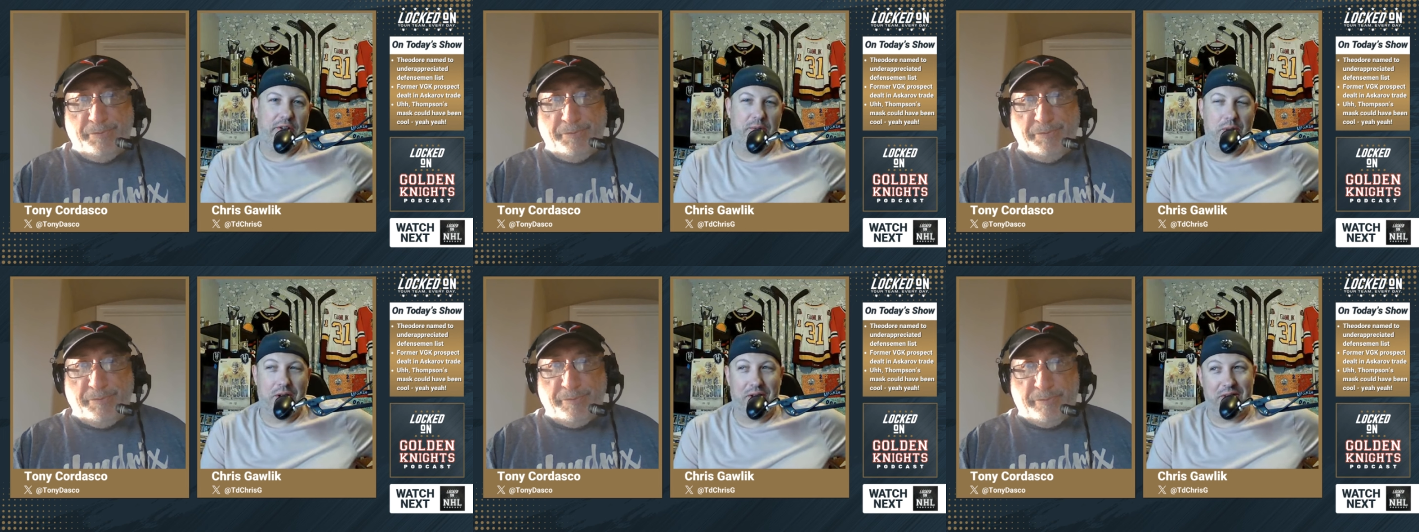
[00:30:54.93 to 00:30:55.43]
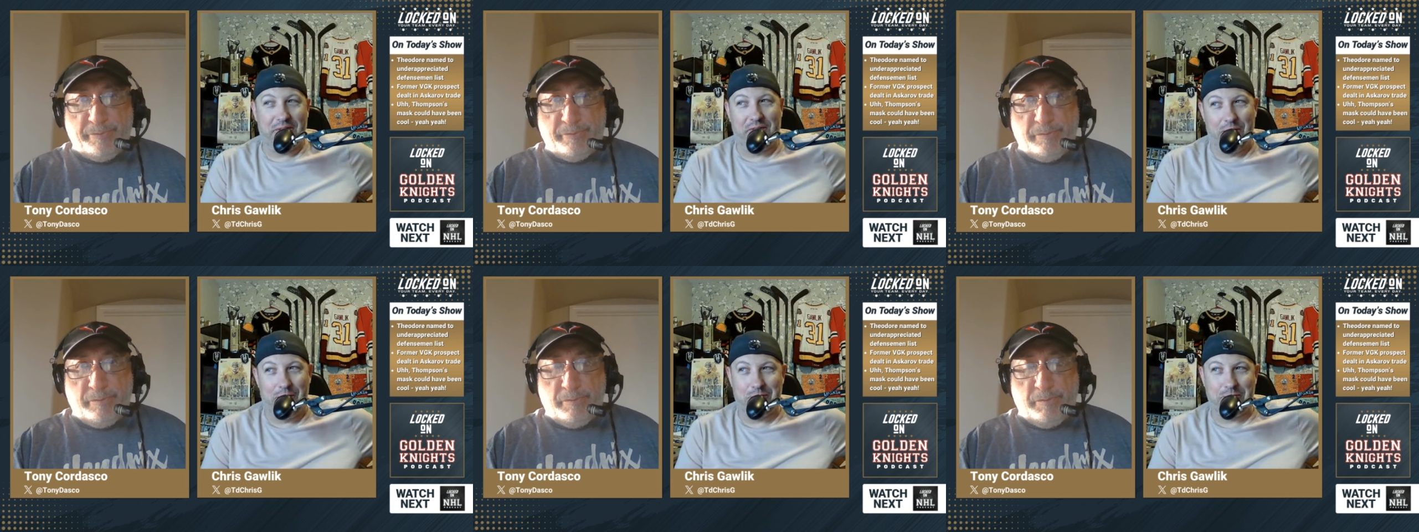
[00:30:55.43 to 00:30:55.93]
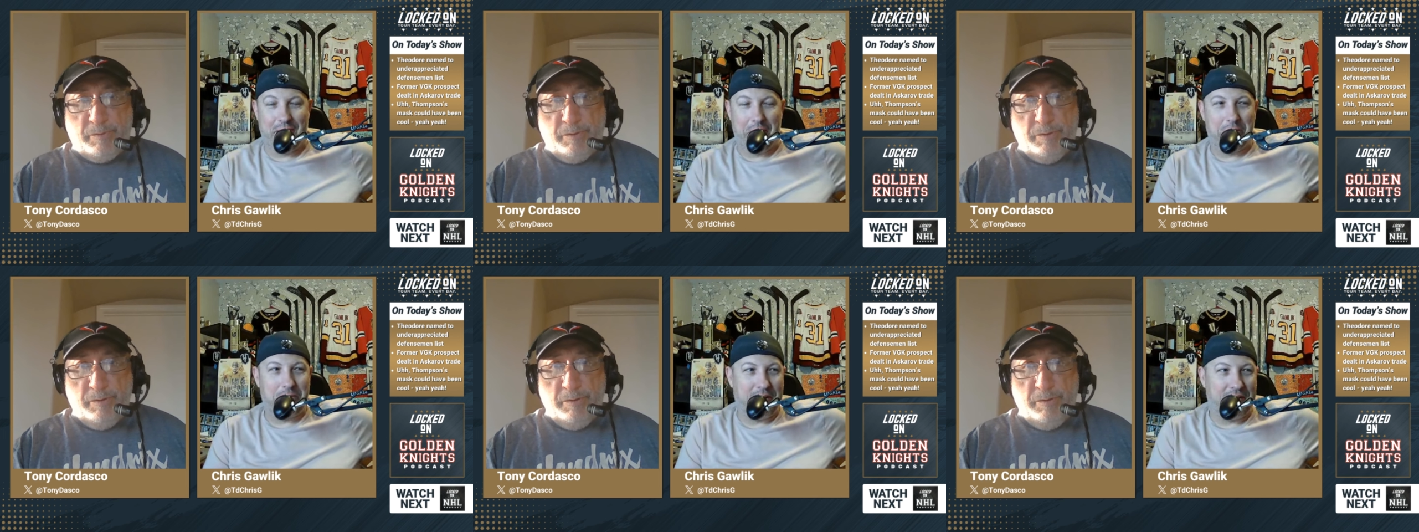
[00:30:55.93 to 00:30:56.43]
Speaker 1: there working the phones.
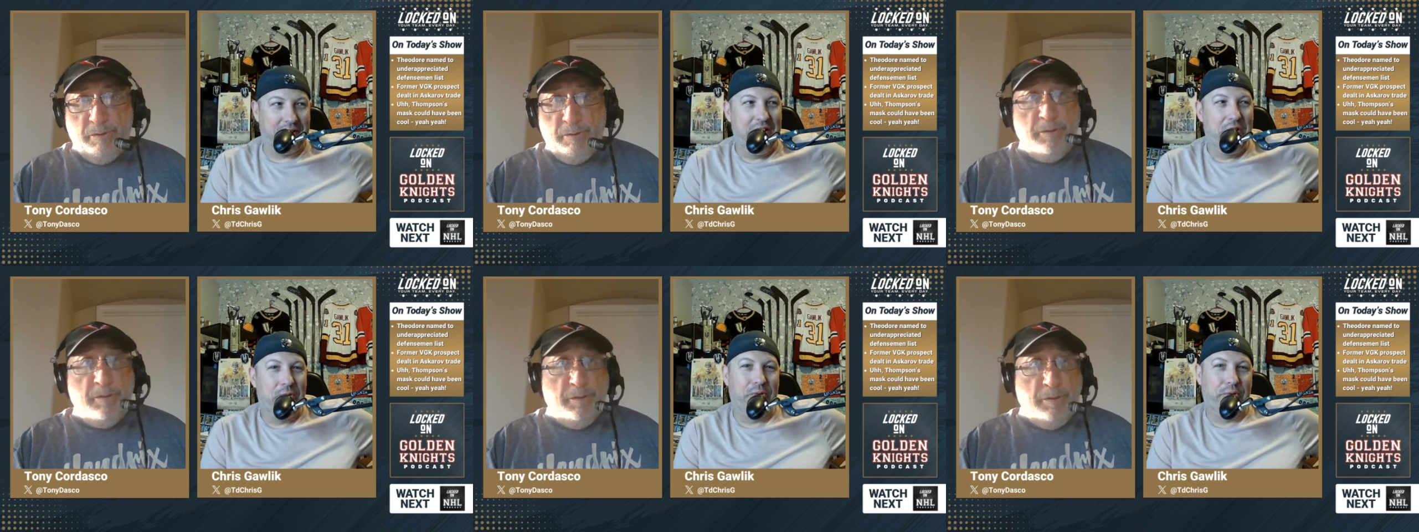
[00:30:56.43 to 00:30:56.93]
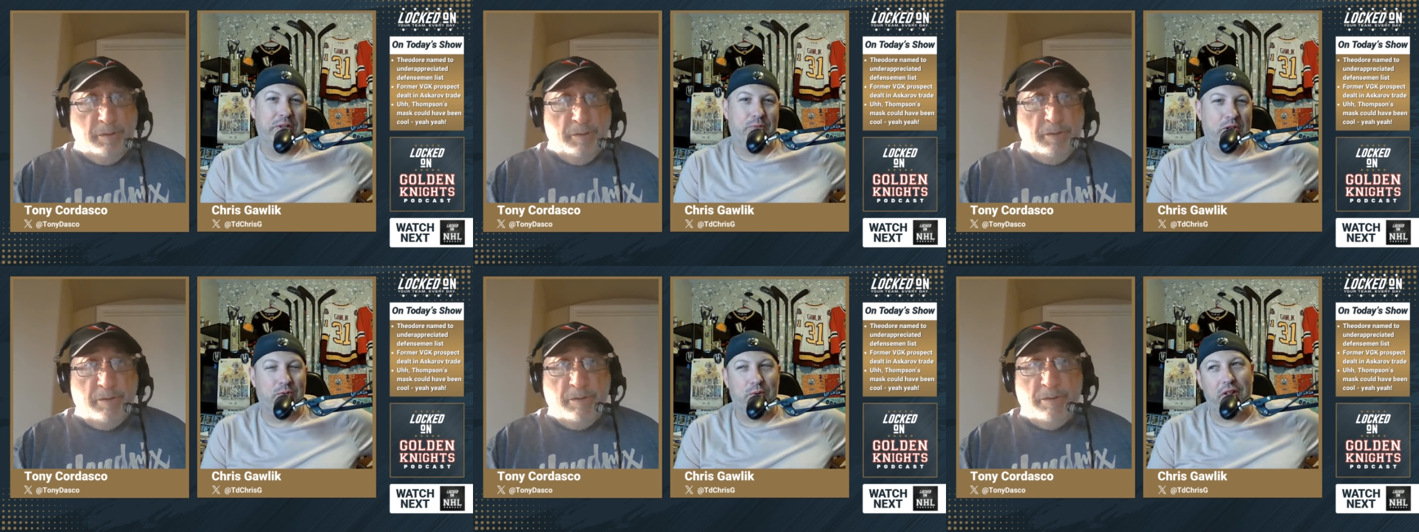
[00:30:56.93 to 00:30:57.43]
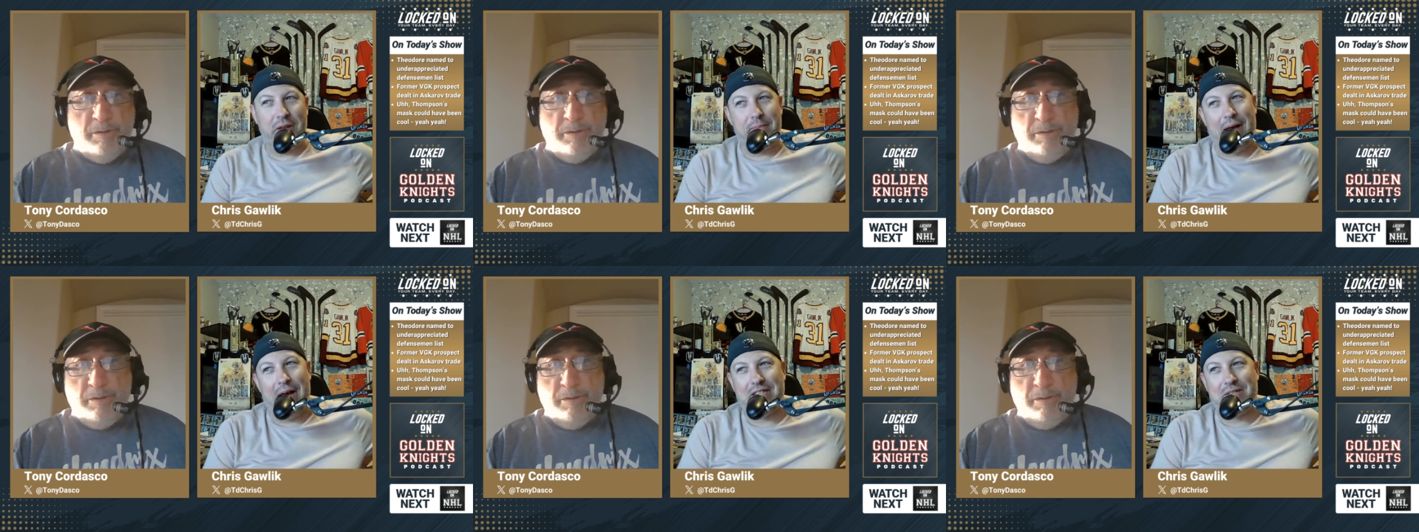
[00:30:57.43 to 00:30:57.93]
Probably what's really
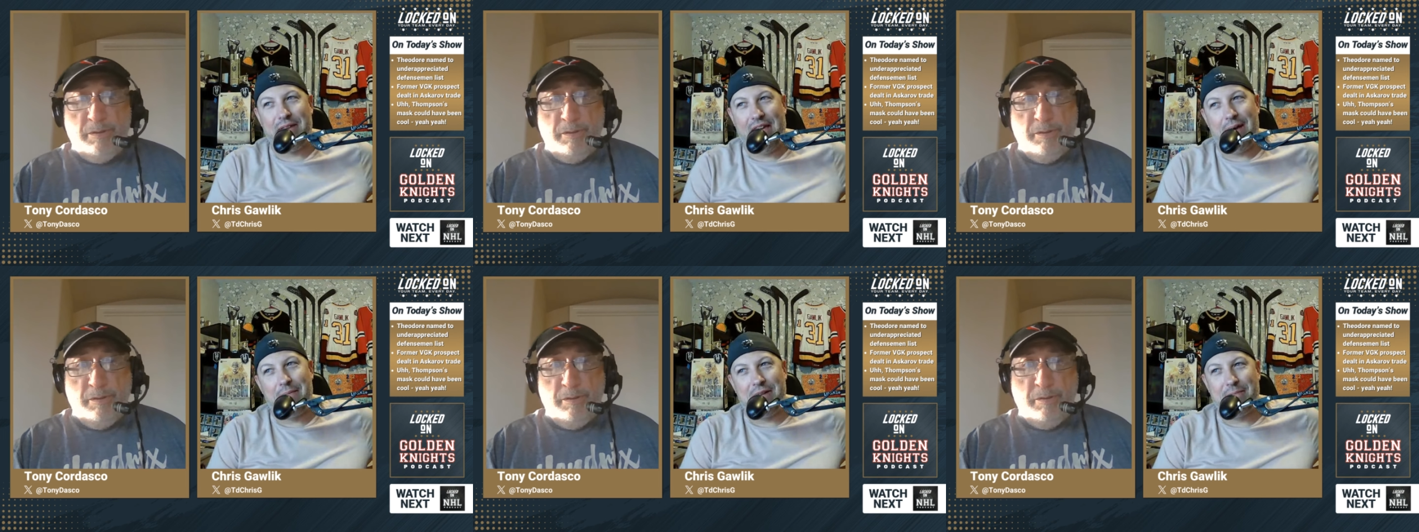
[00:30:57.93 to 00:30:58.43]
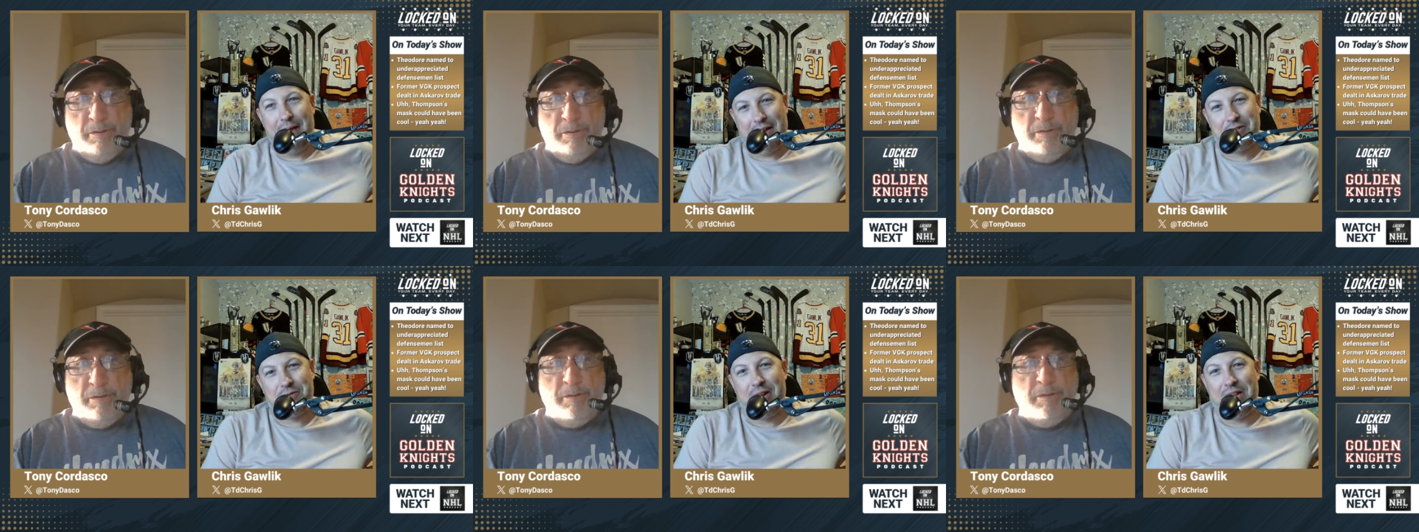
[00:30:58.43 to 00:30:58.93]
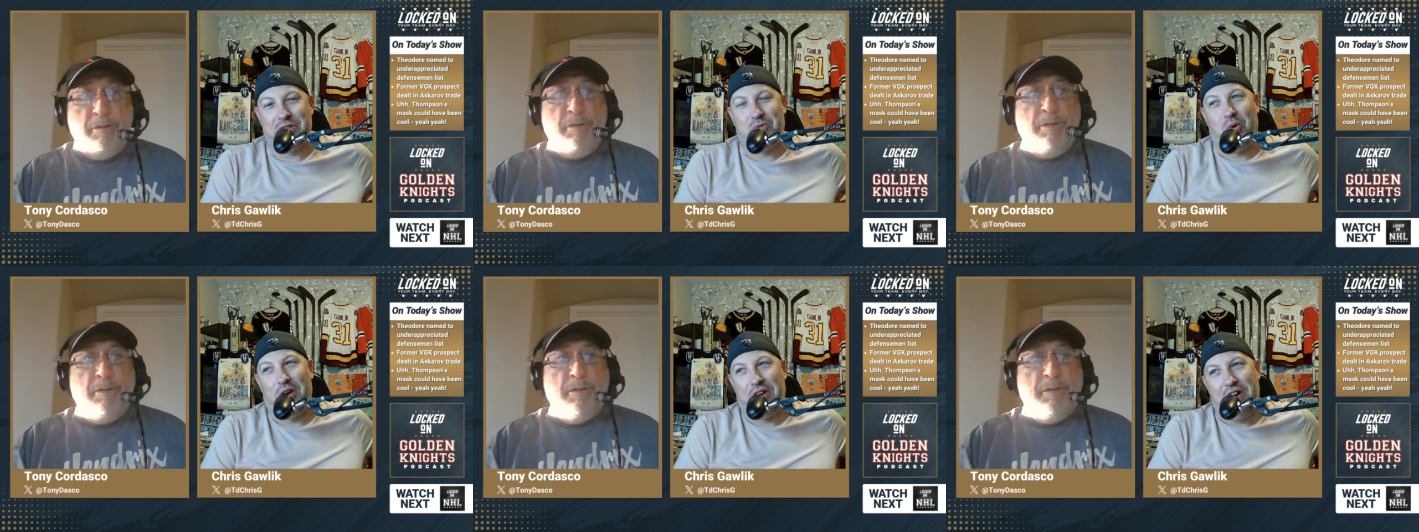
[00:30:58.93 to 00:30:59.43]
possibly happening. Pacioretty
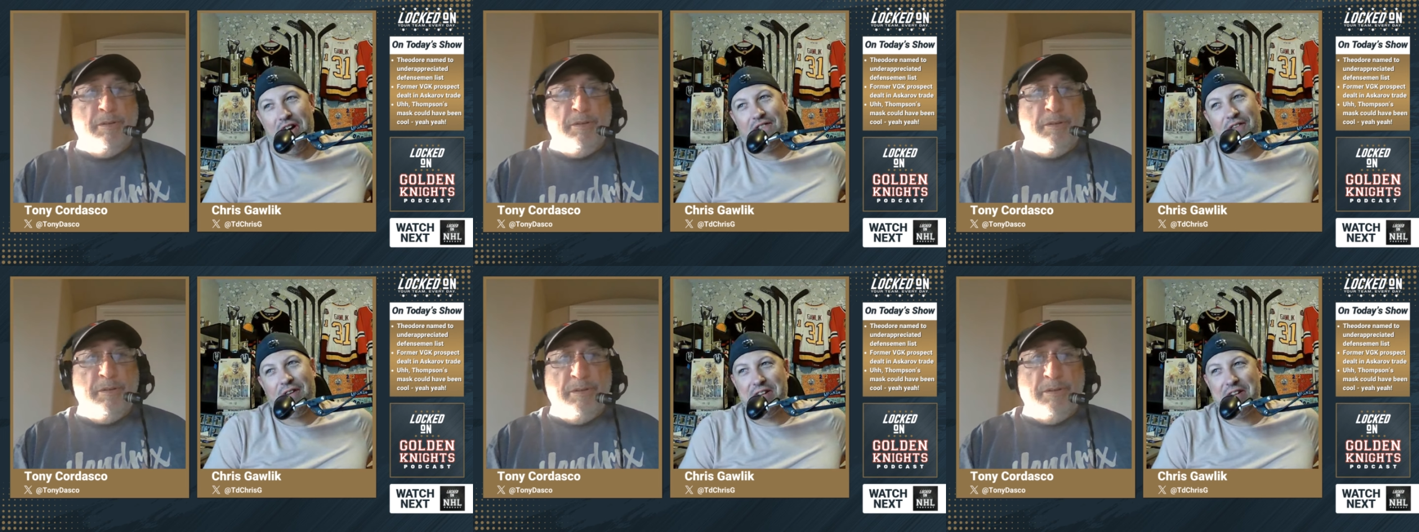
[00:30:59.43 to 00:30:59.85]
has one offer he